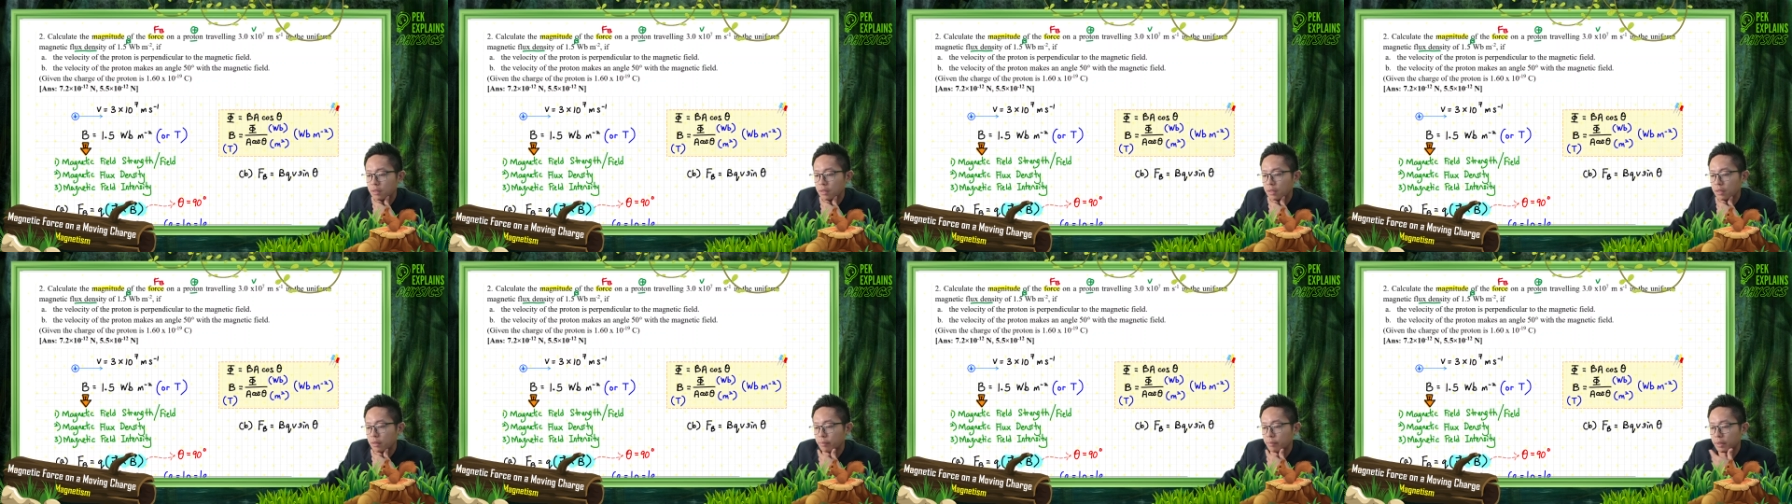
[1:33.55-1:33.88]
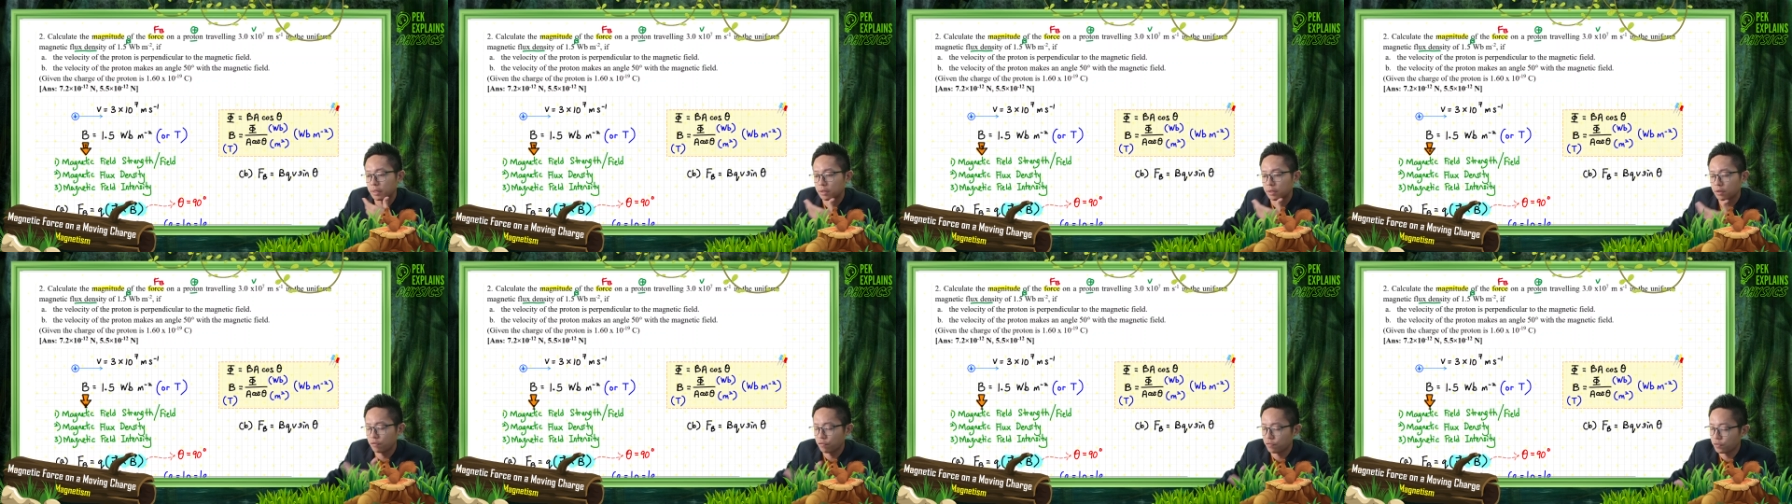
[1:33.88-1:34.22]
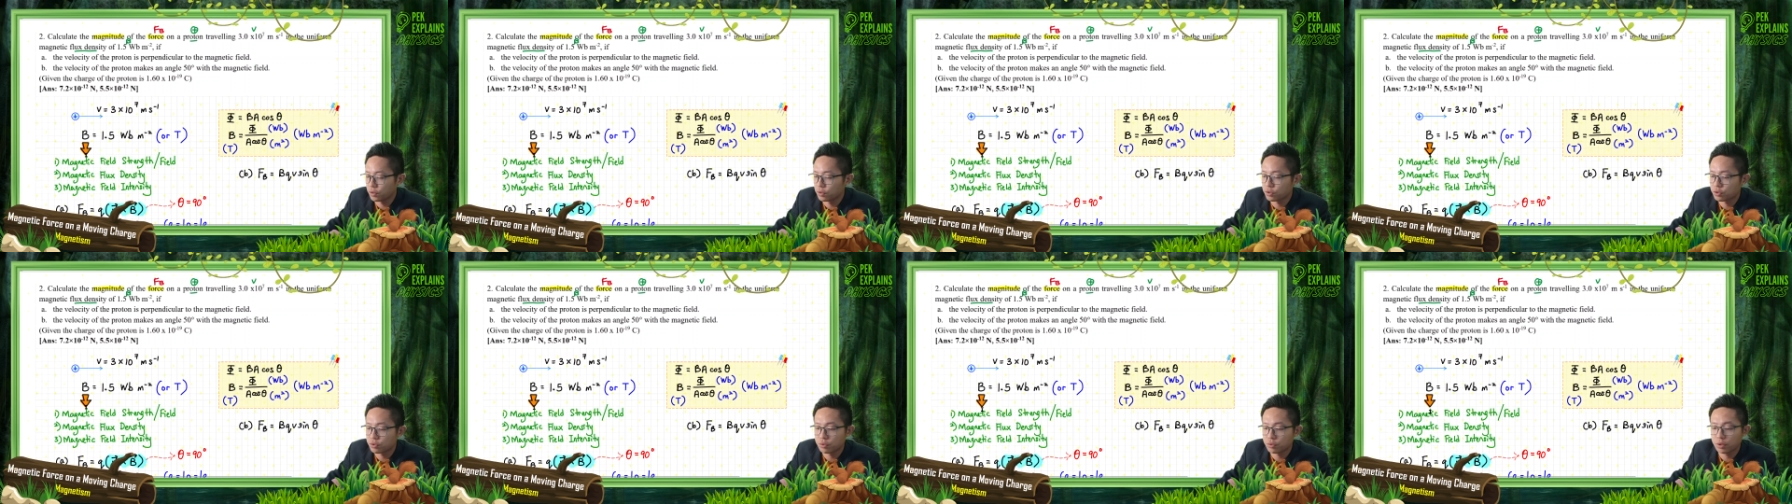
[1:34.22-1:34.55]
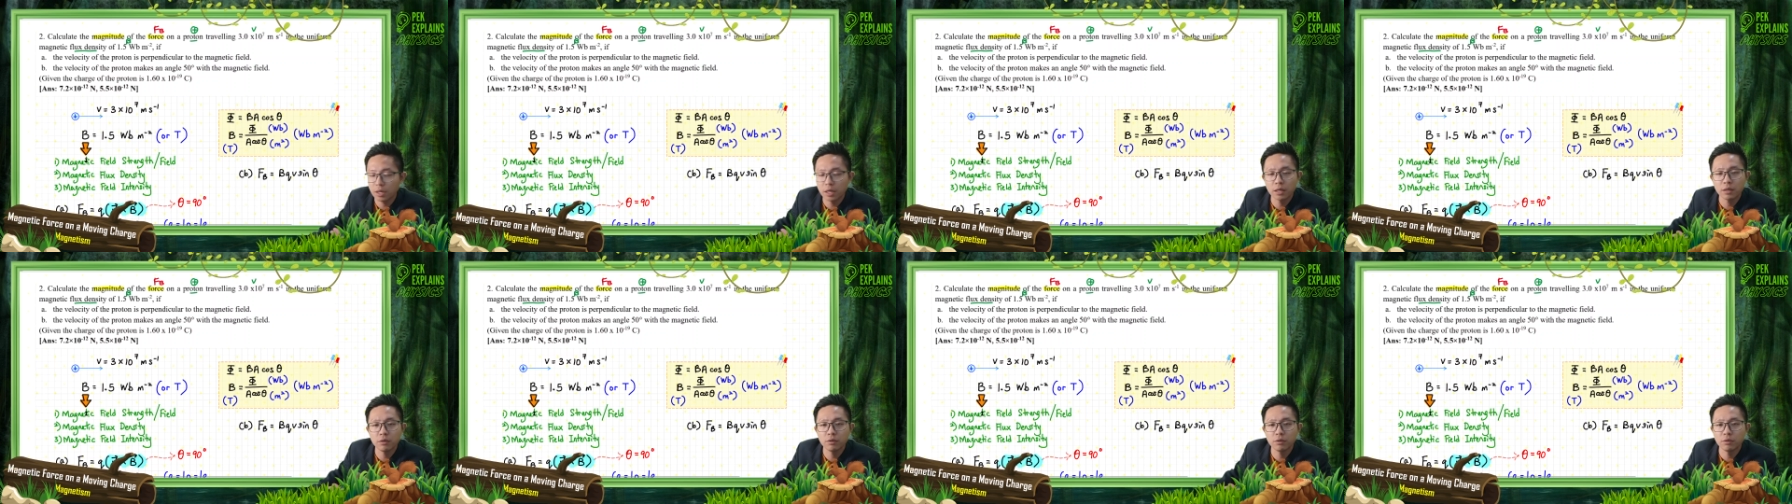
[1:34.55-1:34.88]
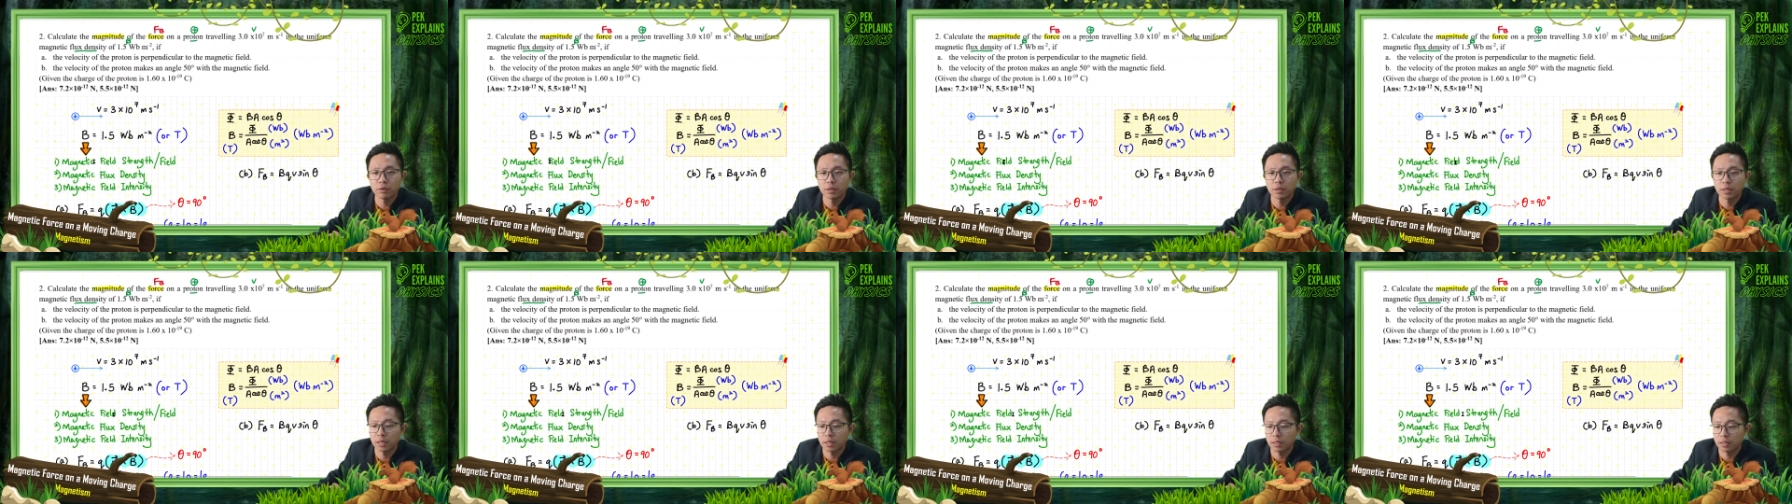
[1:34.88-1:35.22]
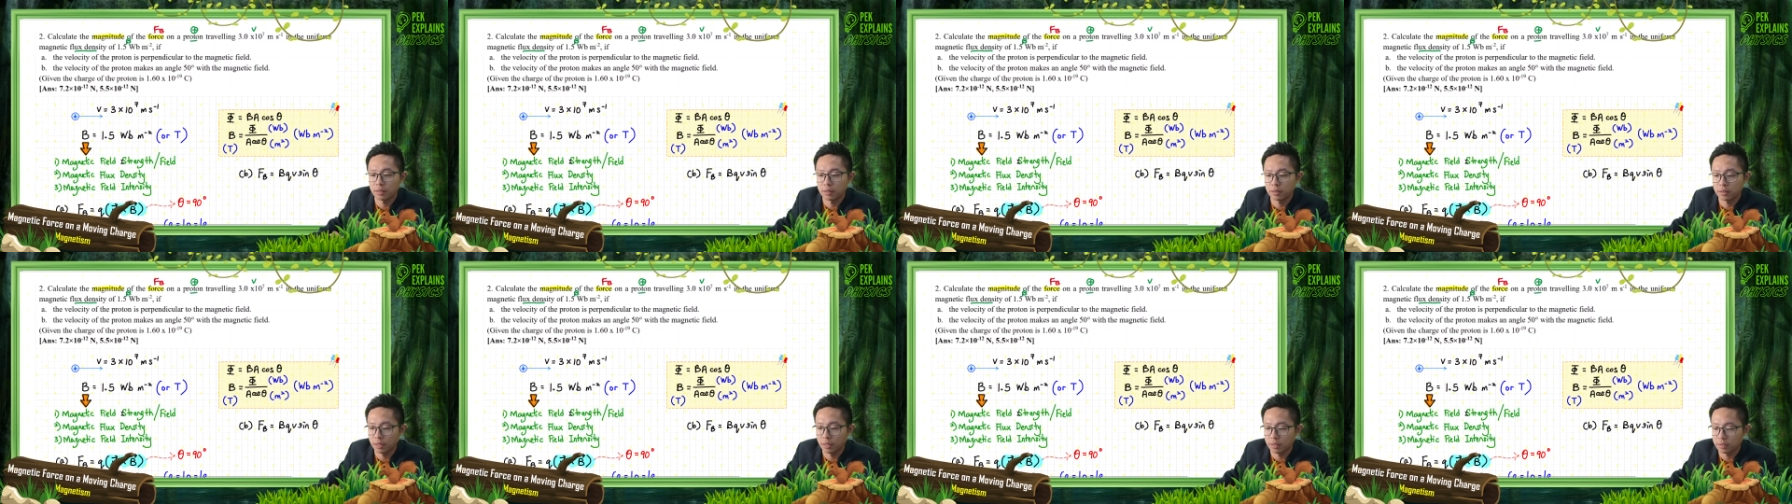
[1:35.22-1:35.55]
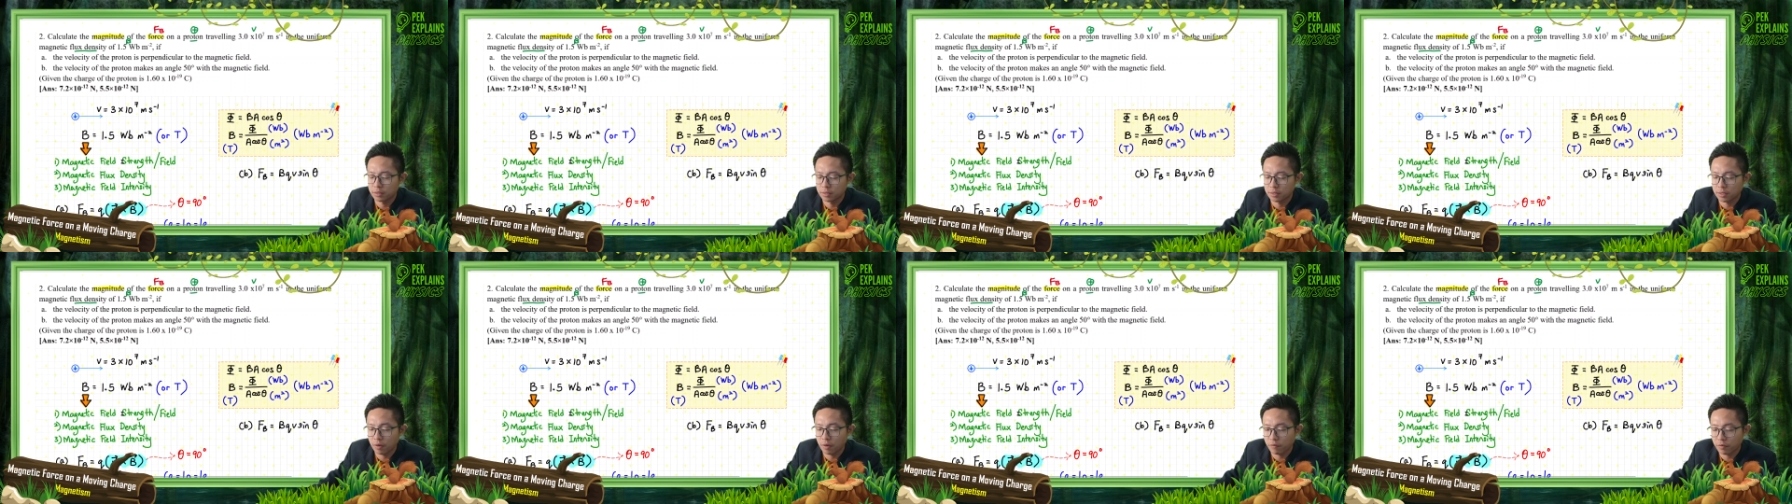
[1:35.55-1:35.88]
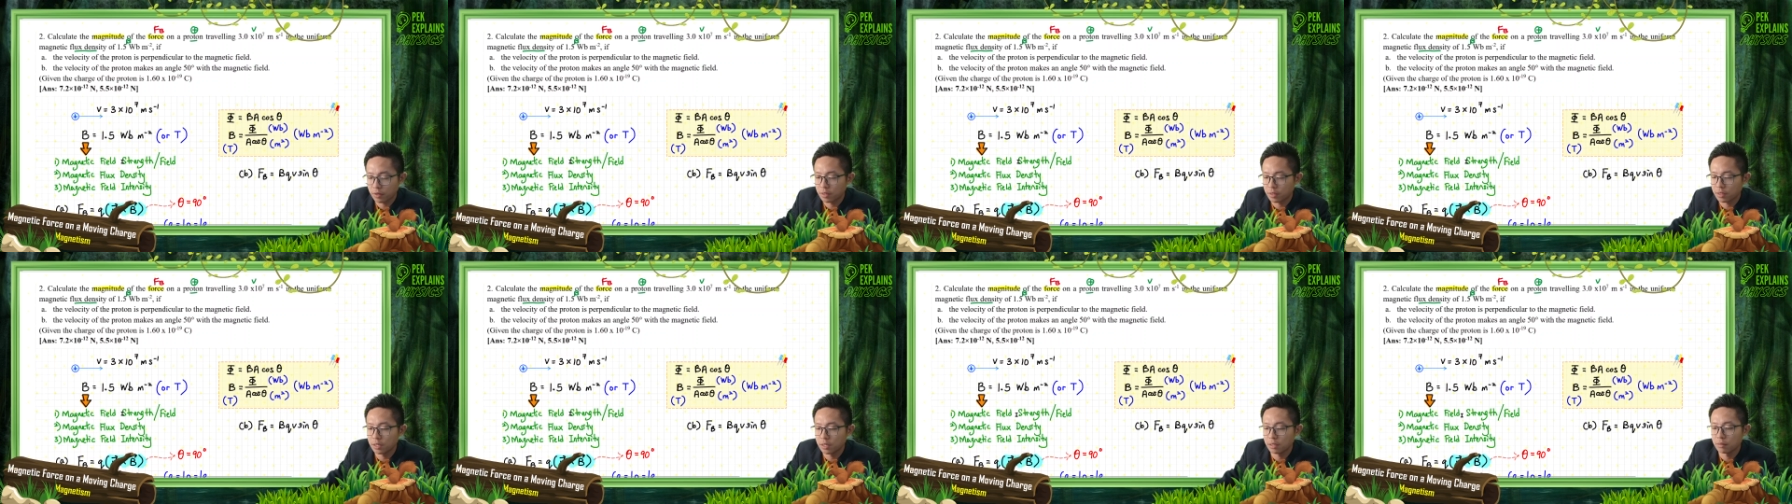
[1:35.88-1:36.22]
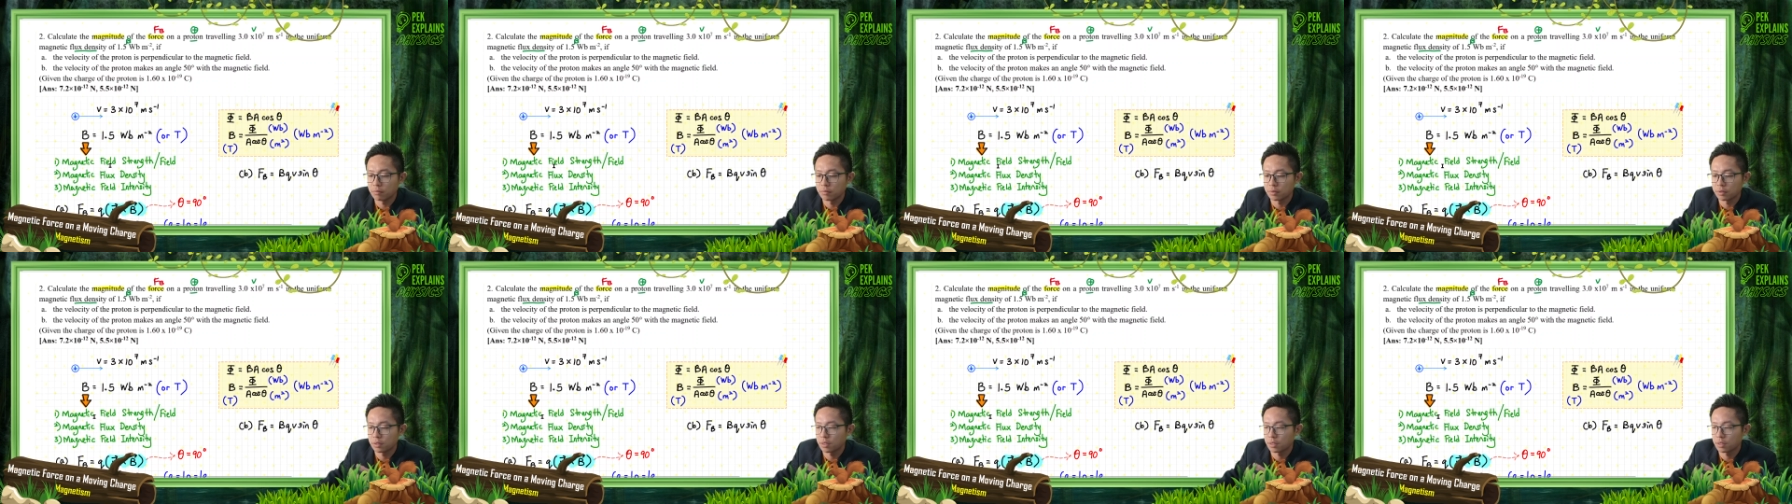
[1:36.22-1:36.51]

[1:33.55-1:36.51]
magnetic field strength, it has several names.